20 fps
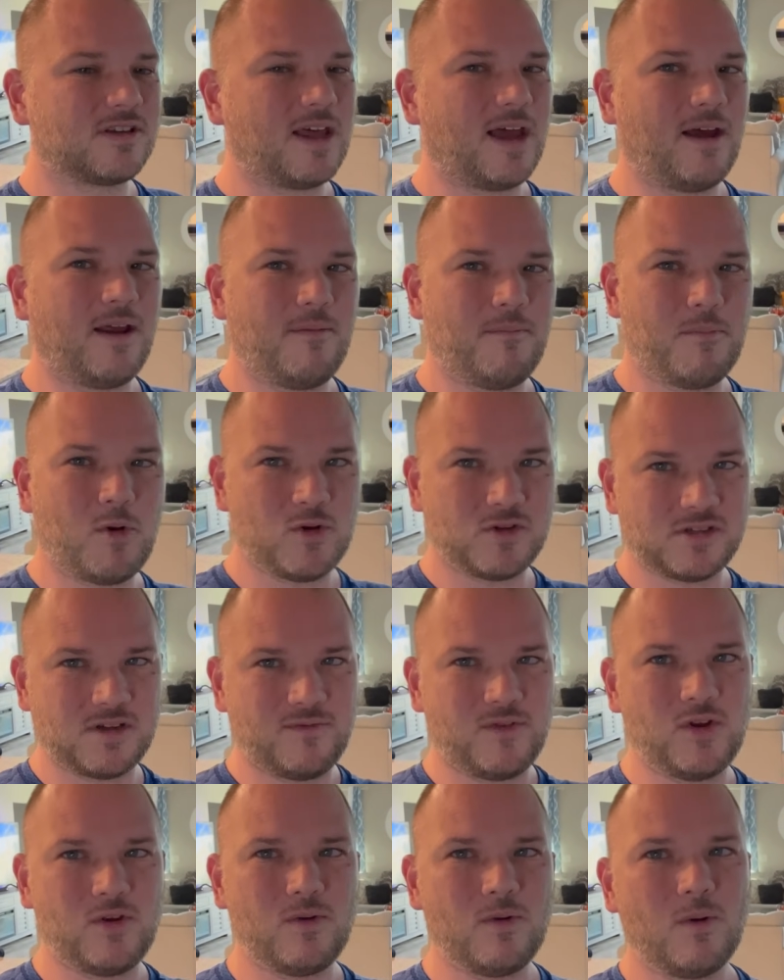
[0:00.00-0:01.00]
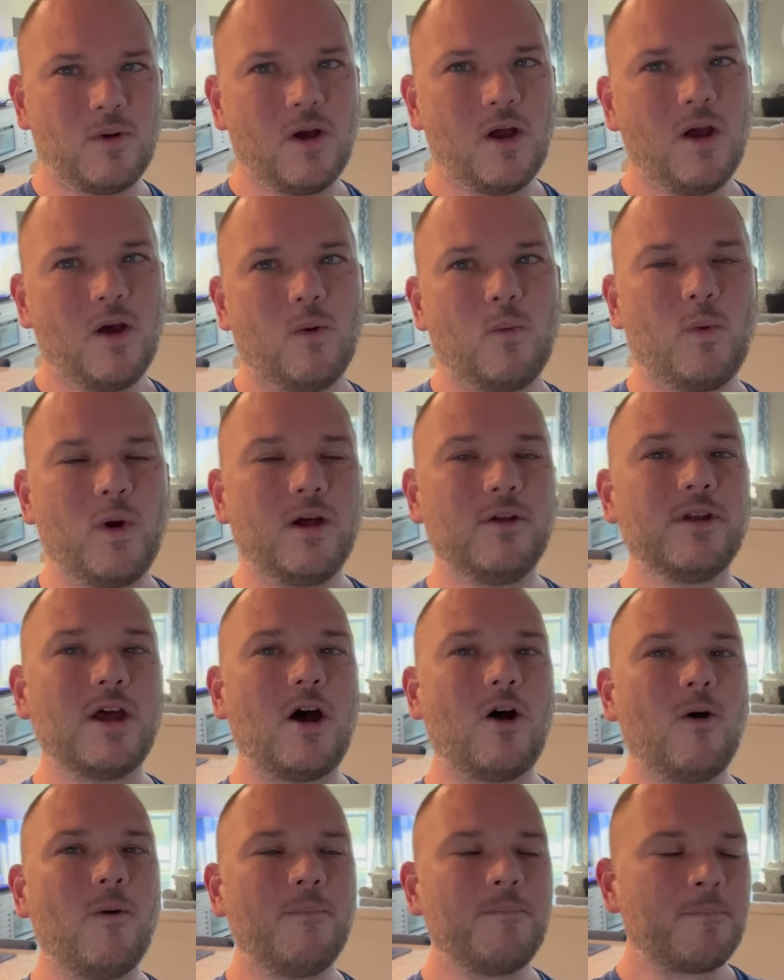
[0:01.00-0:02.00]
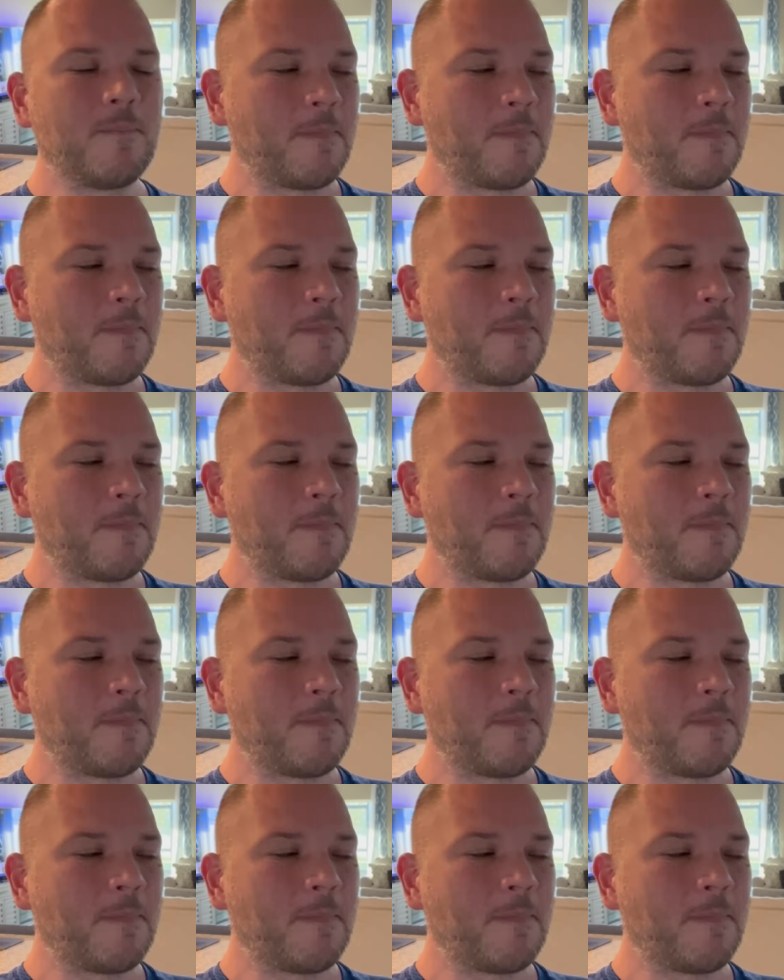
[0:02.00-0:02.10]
that most of you will know.